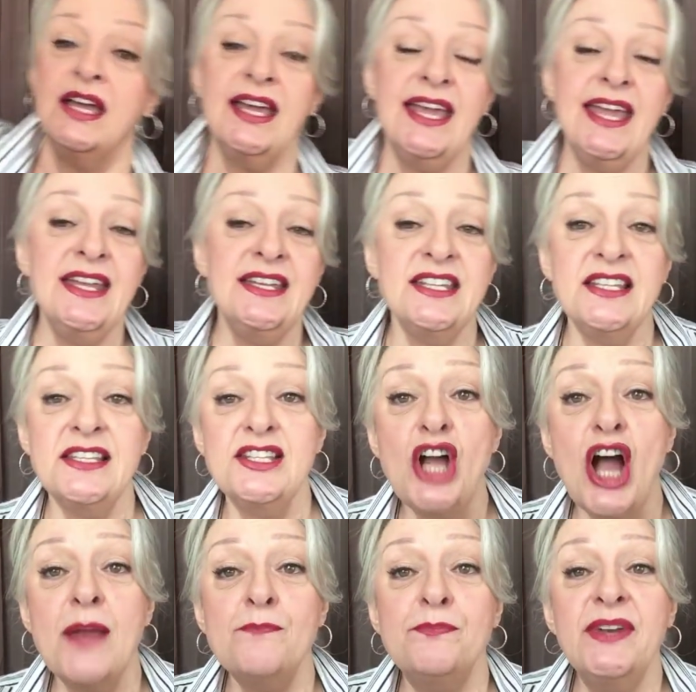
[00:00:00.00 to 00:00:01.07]
It does
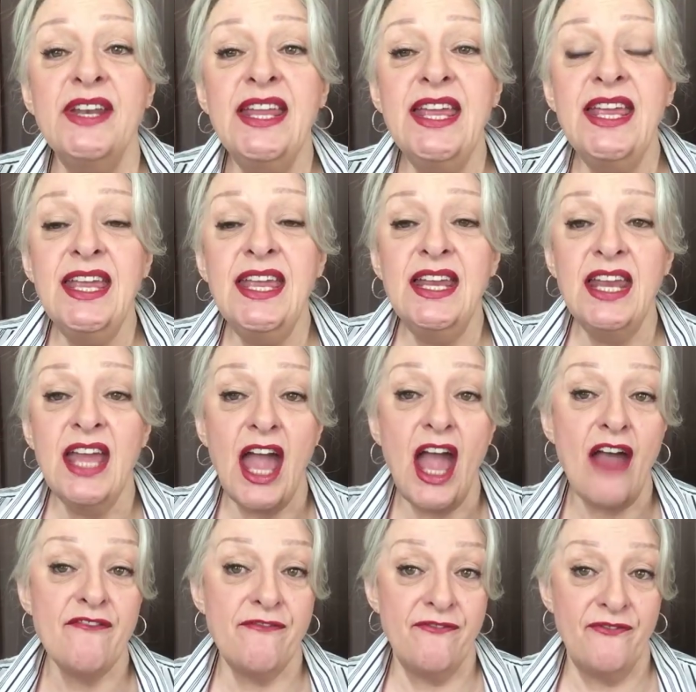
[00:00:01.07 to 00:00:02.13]
not bleed,
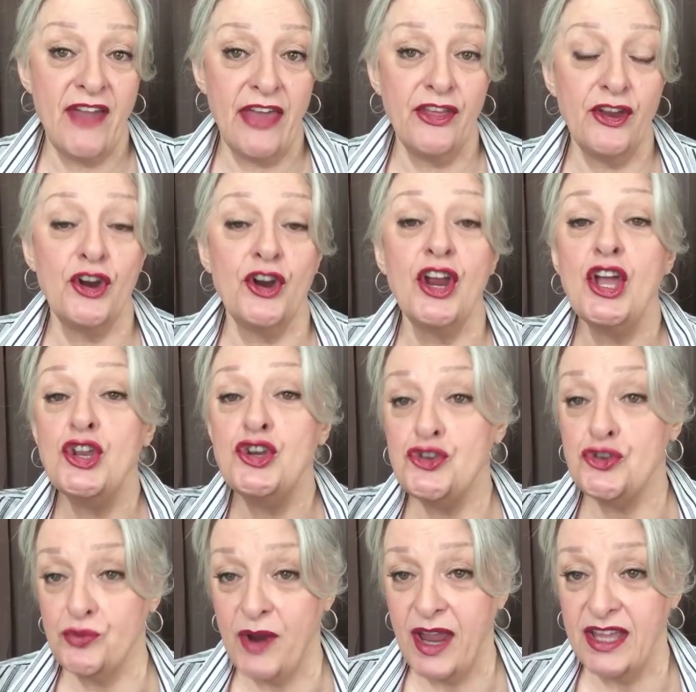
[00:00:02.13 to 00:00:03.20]
feather
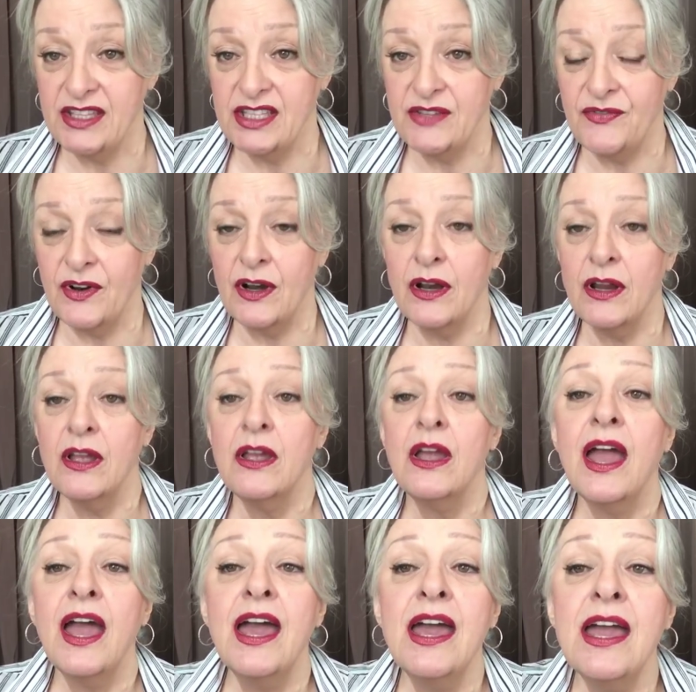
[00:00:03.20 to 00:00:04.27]
transfer.
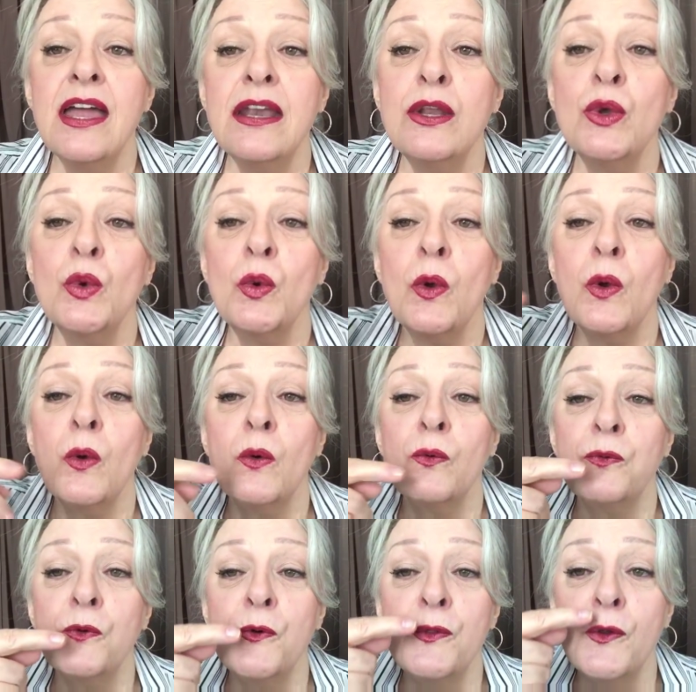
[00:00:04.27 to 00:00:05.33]
And
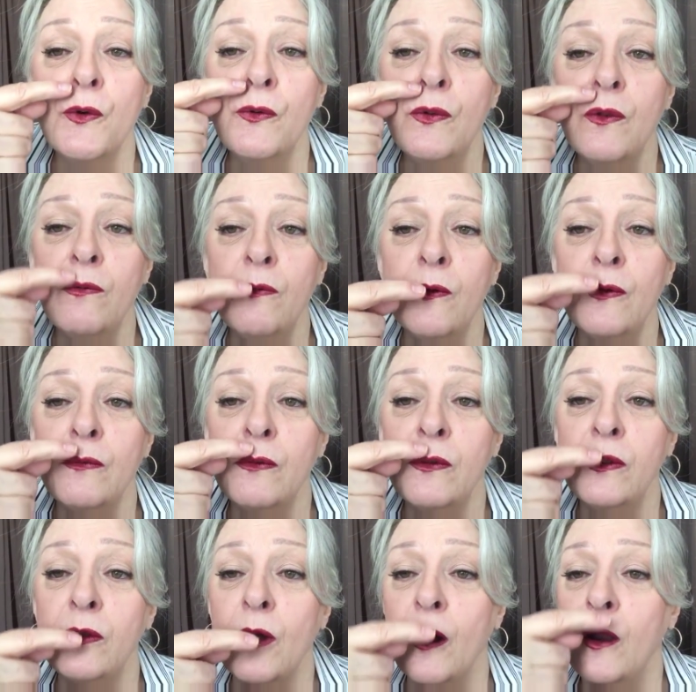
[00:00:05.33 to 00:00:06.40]
for those of us with
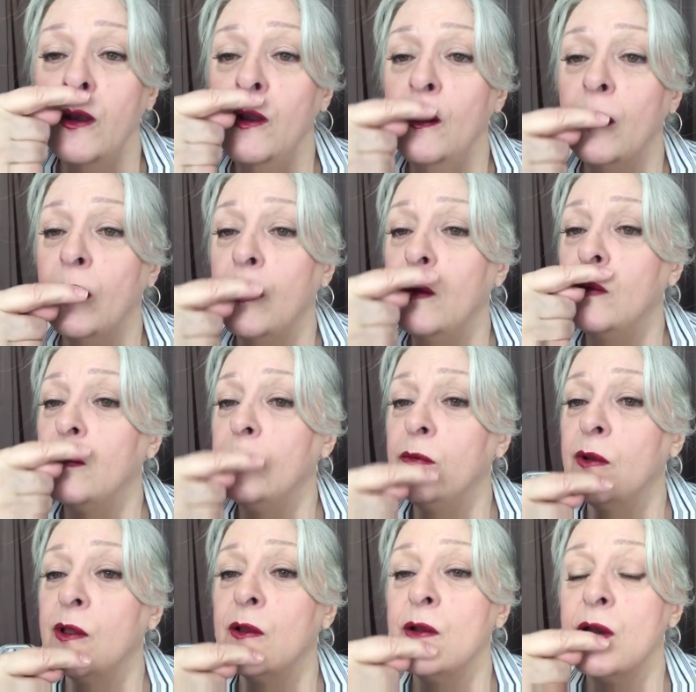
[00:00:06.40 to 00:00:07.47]
tiny lines
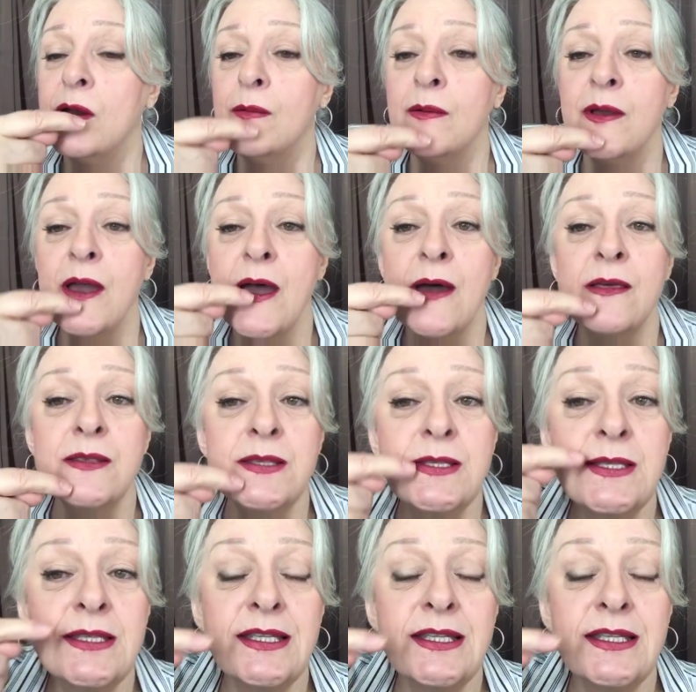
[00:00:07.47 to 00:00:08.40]
around our mouths,